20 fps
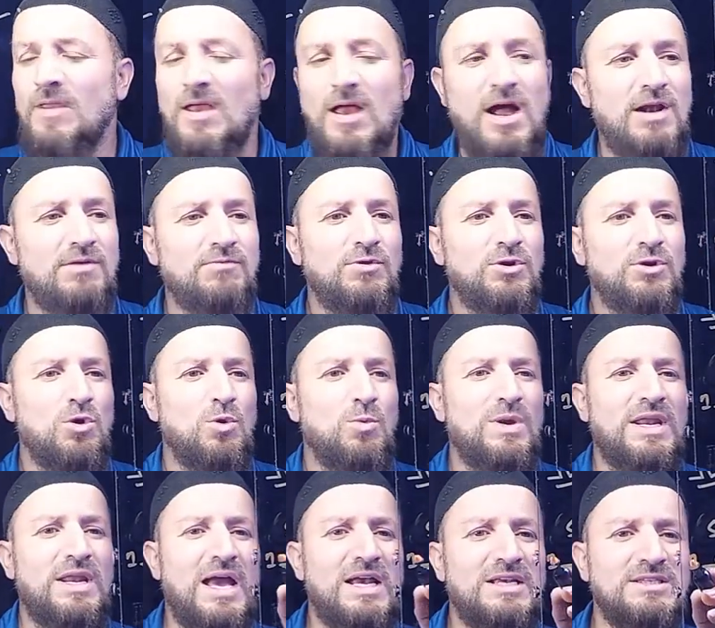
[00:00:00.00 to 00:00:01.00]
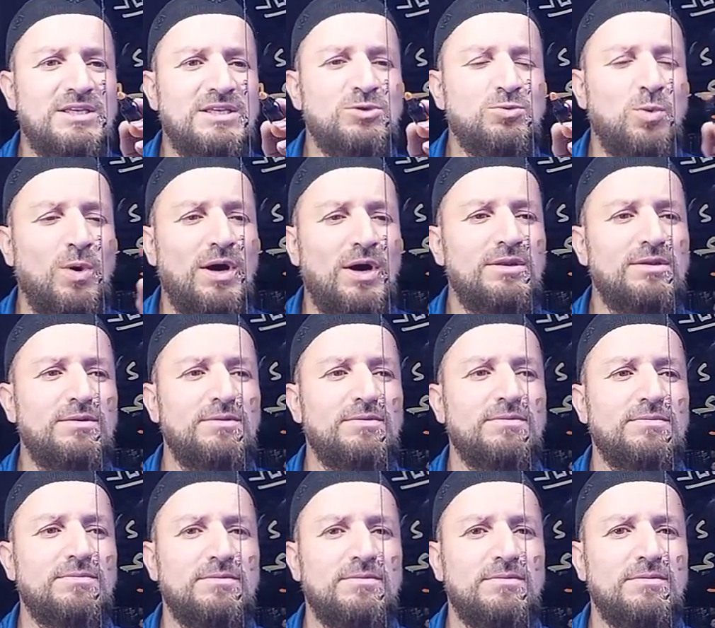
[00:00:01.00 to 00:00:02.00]
And we know when S is 1,
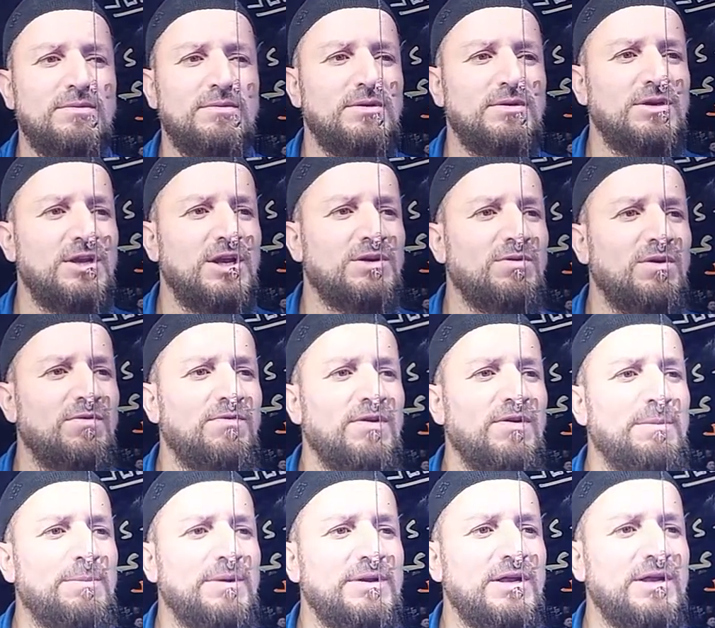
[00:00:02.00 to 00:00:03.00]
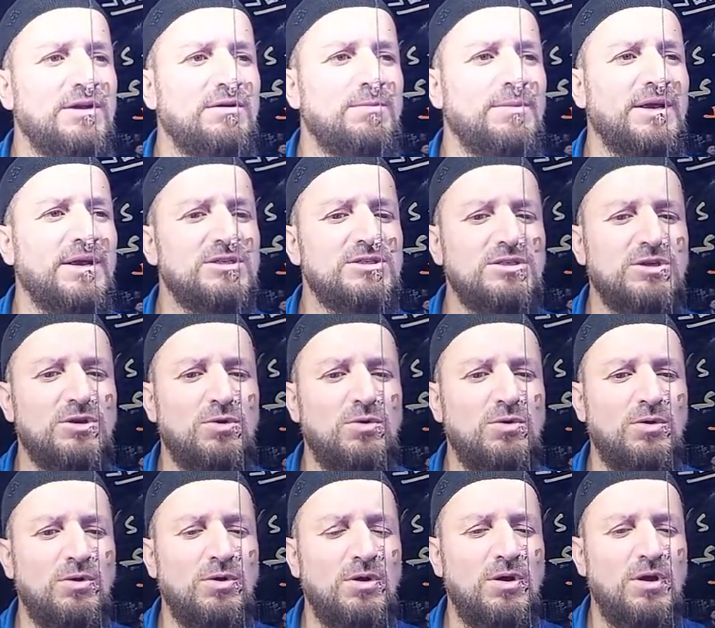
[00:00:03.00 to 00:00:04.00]
it will flip it, it will make it
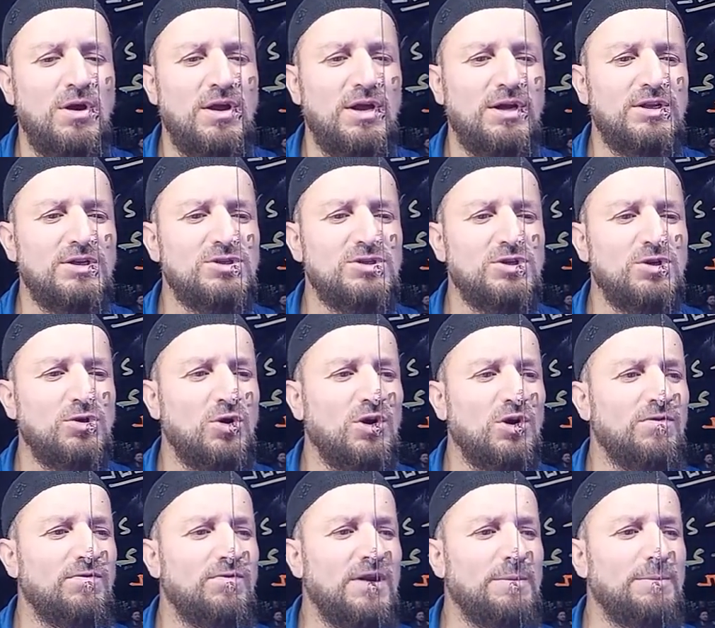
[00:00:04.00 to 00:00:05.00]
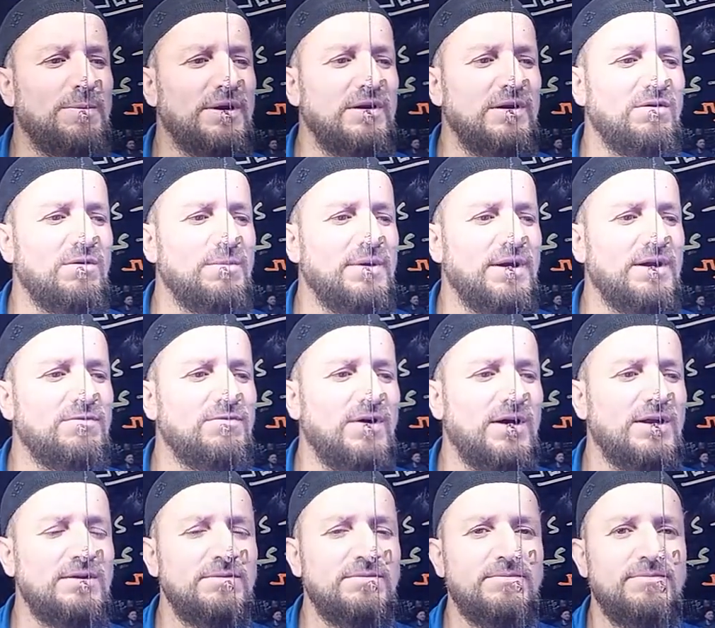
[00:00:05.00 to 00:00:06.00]
0. It is 0, it will flip it, it will make it
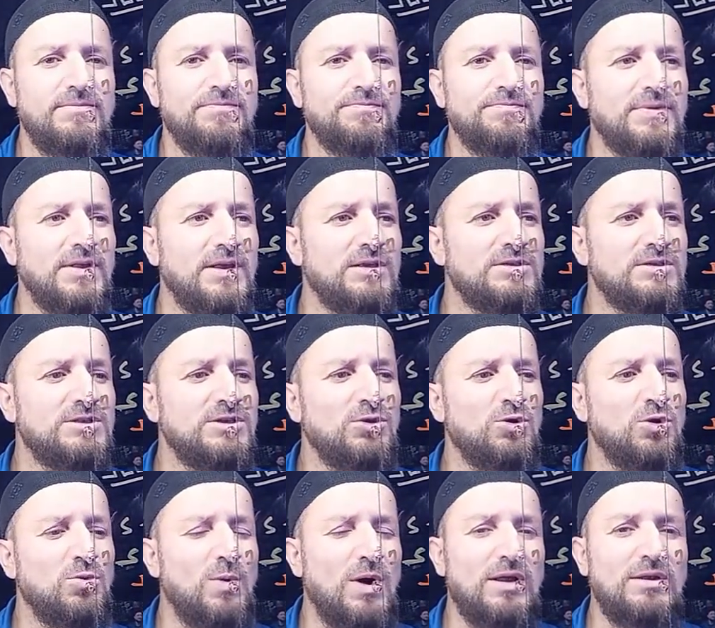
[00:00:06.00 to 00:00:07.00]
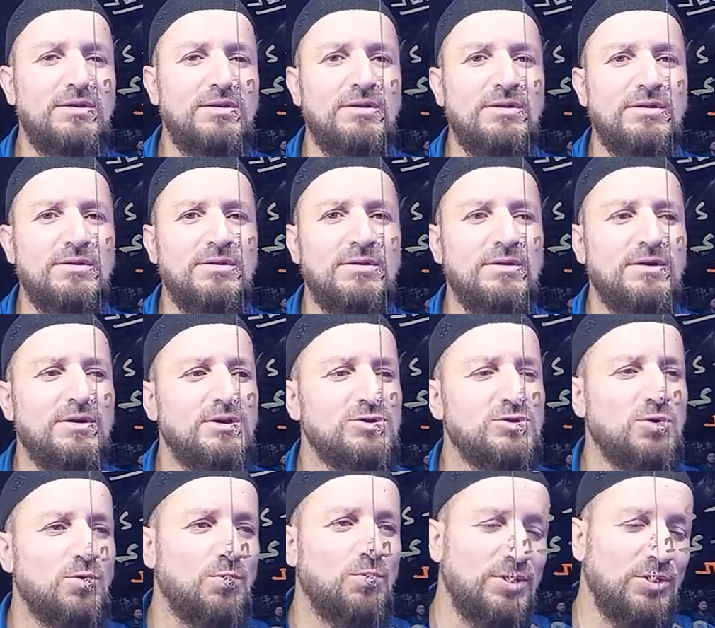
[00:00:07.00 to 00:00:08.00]
1. 0 1.
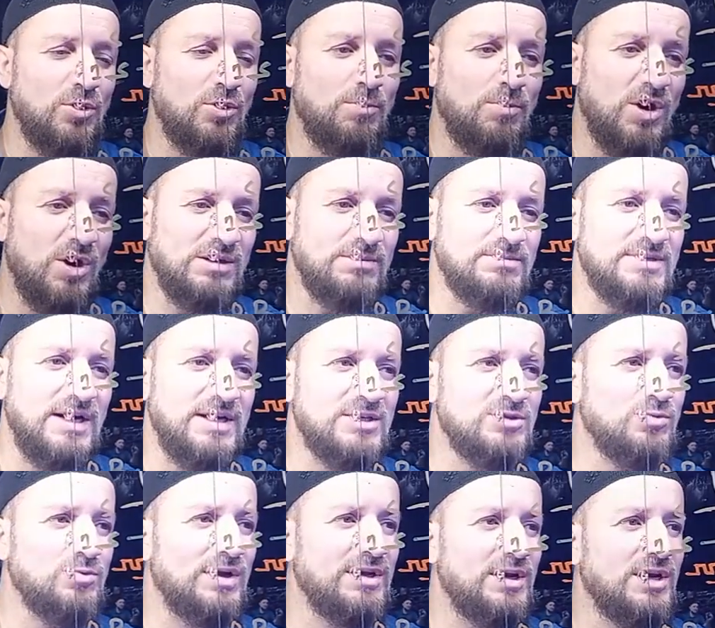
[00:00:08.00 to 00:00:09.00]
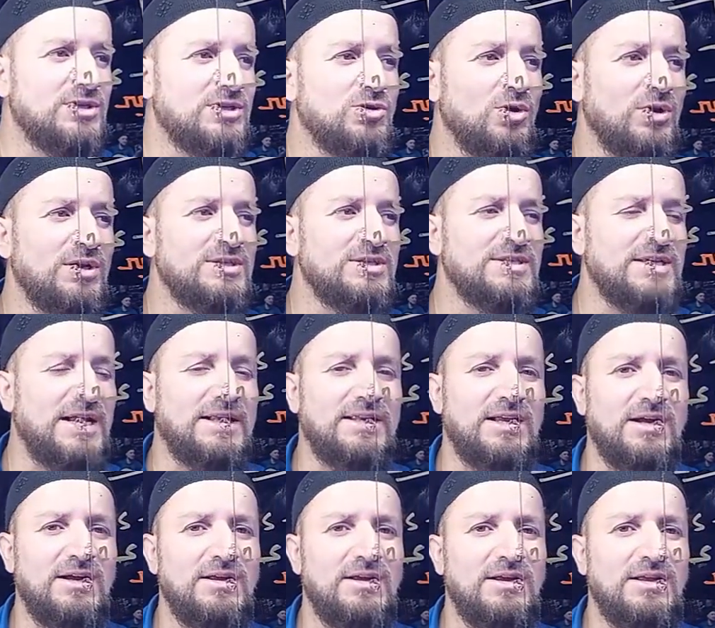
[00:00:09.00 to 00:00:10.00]
So we know bottom side is 1, it's going to set.
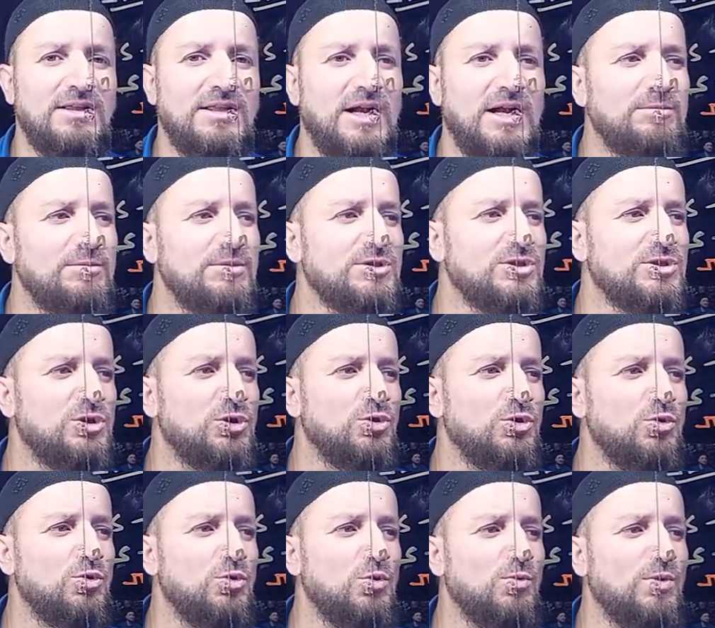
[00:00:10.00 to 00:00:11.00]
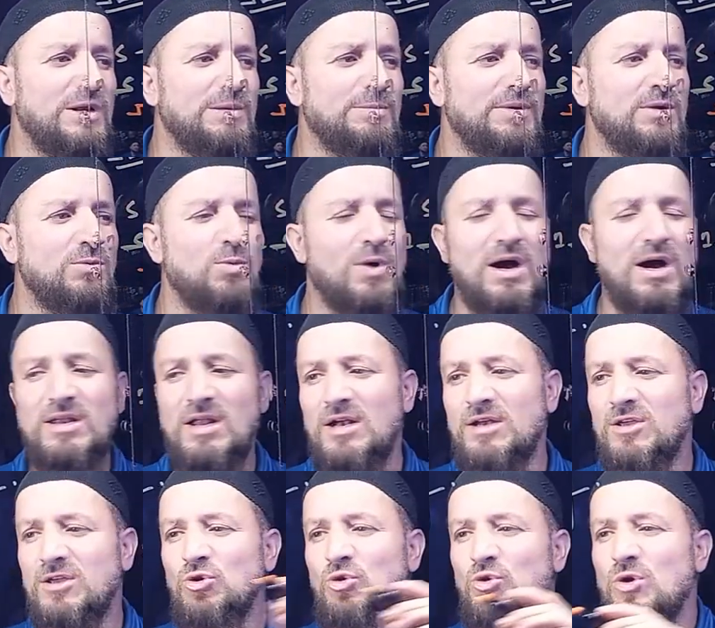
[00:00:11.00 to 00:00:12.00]
That means Q will be 1
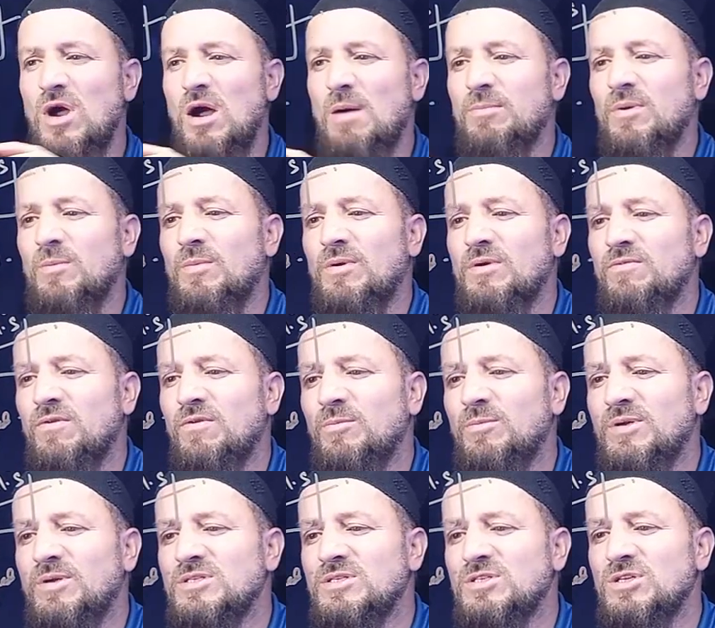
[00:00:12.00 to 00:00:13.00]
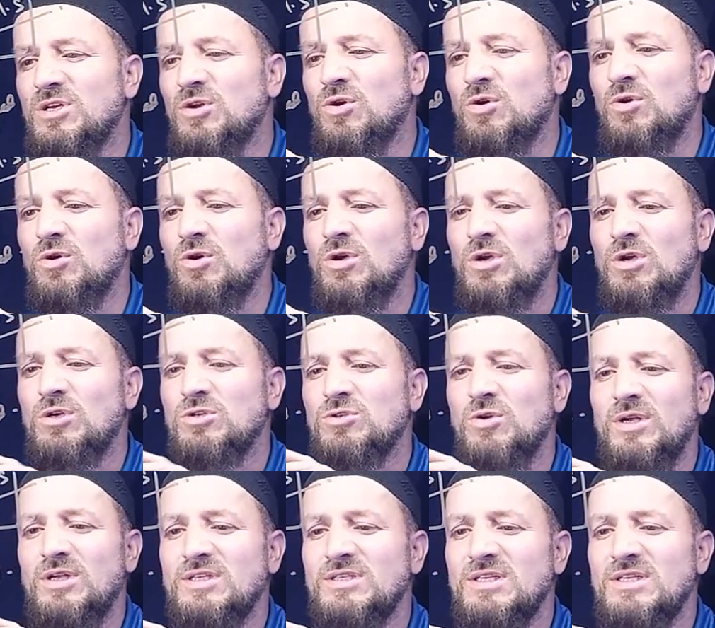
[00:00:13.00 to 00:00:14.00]
and Q complement will be 0. So
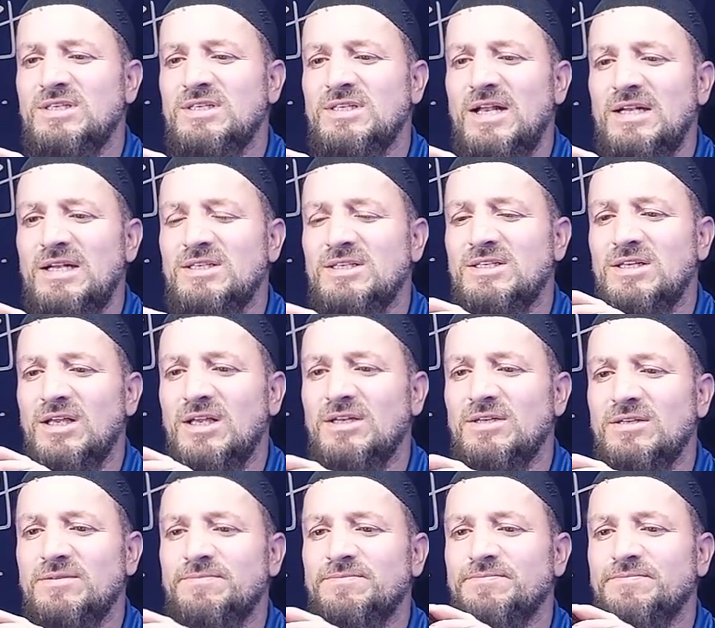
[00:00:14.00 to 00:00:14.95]
it is a set state.